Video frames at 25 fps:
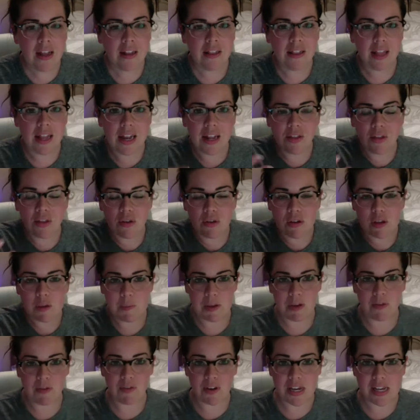letting those
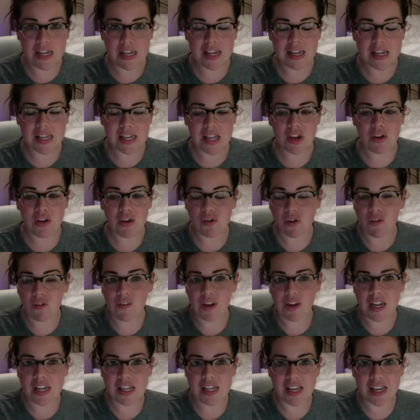be reasons that you don't
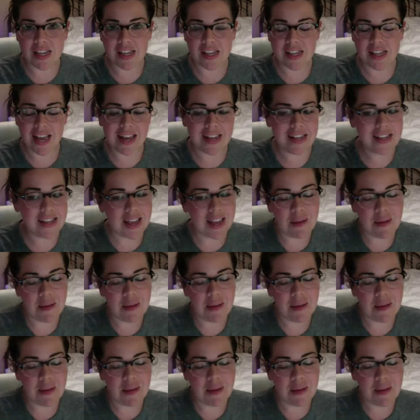find success,